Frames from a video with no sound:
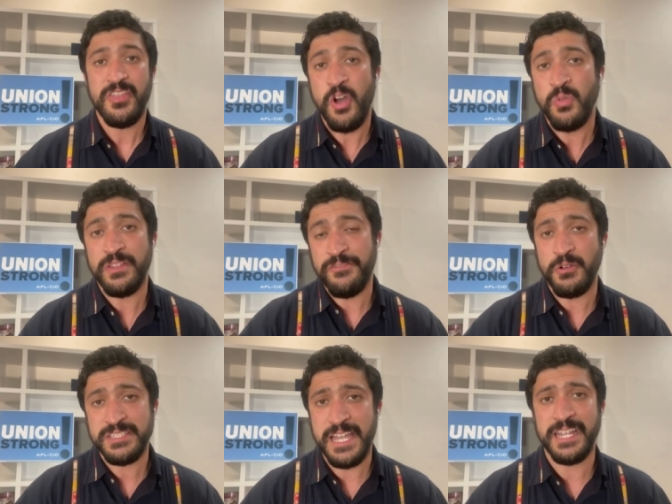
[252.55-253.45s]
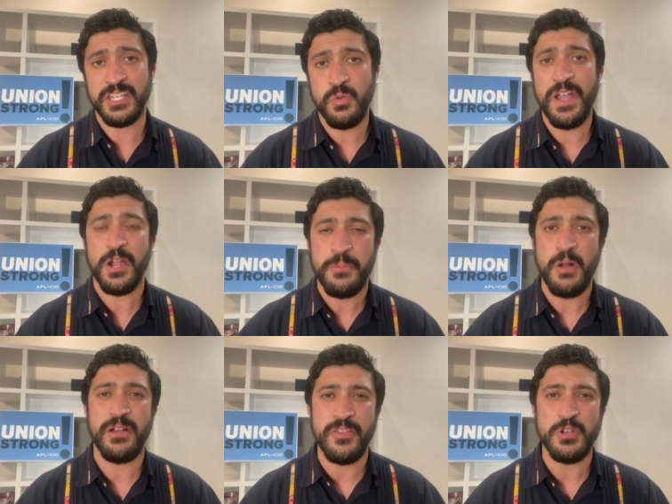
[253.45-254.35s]
The only folks standing in the way are
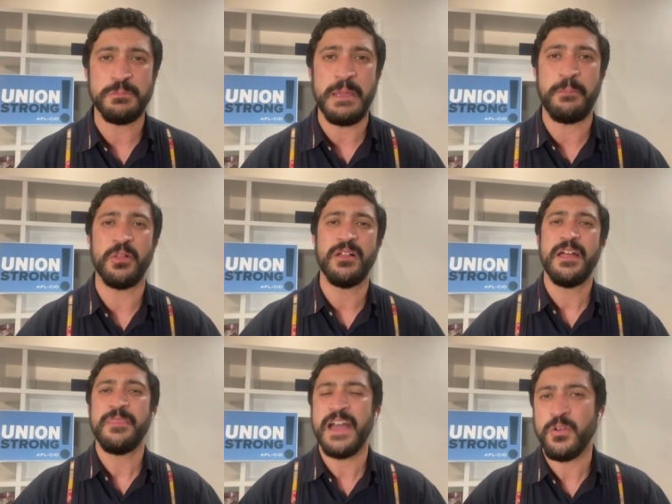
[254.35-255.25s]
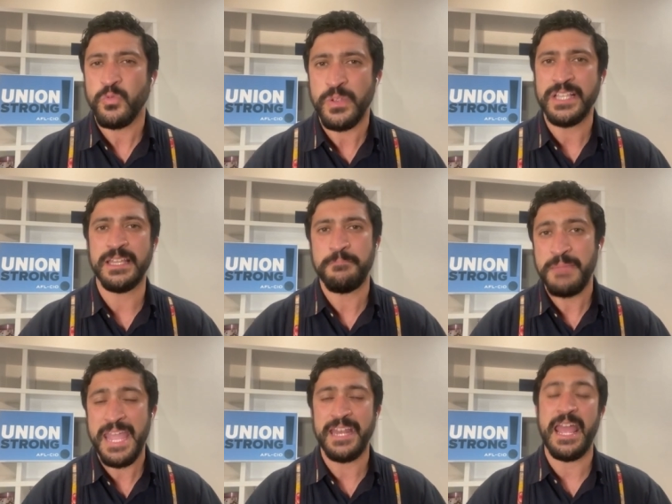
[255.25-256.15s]
probably those people that really
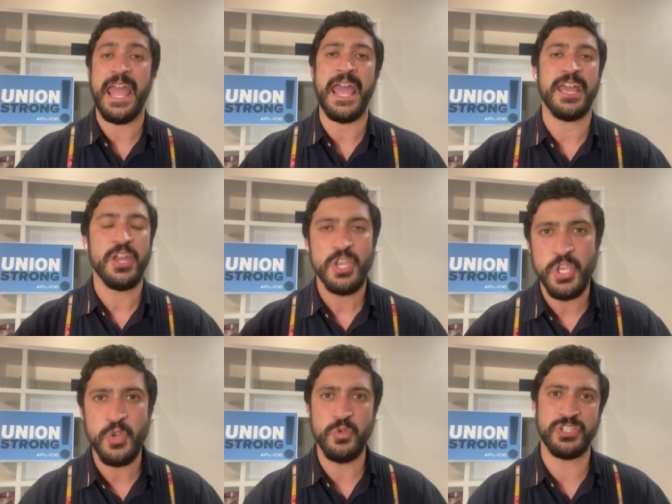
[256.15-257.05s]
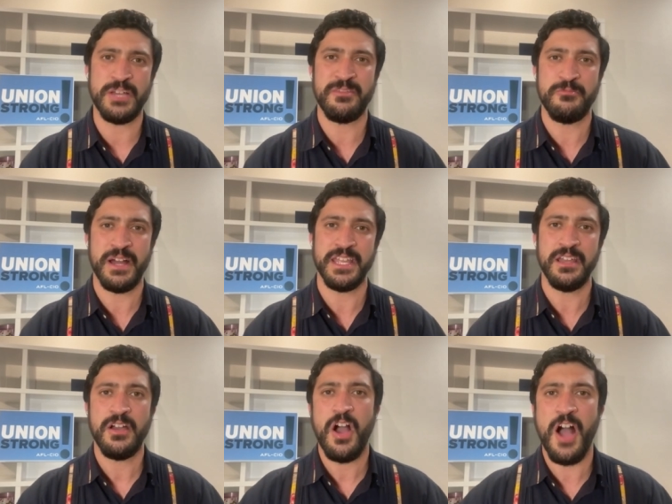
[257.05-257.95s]
made a huge sum of
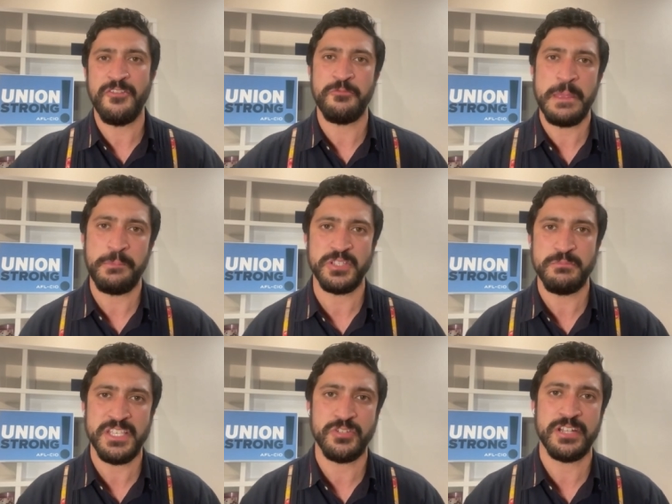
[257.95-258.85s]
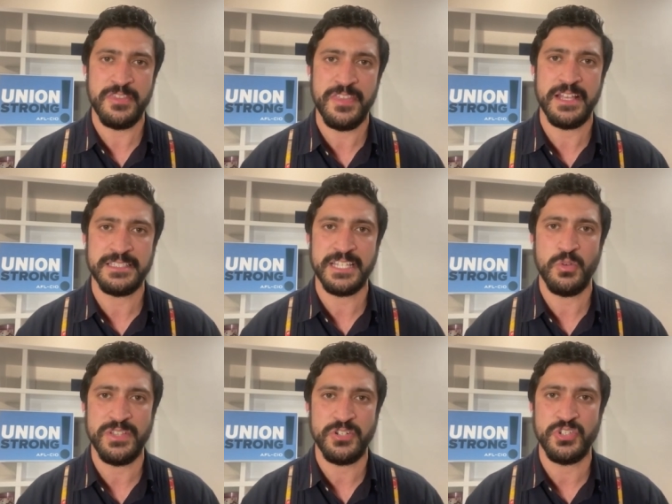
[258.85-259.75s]
money off of people's misery and things like the
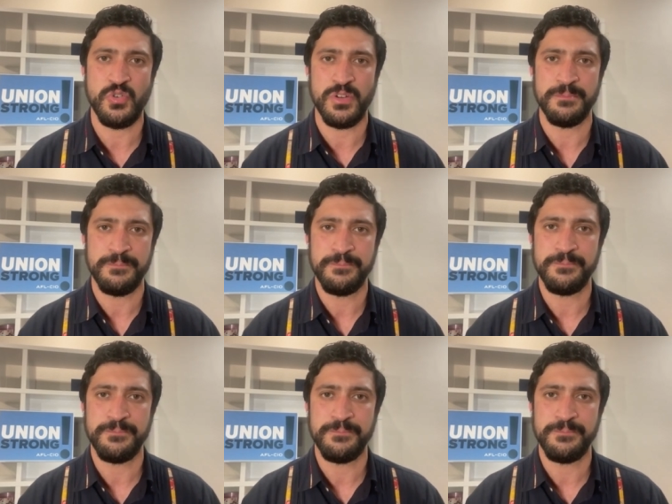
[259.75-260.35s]
winter storm.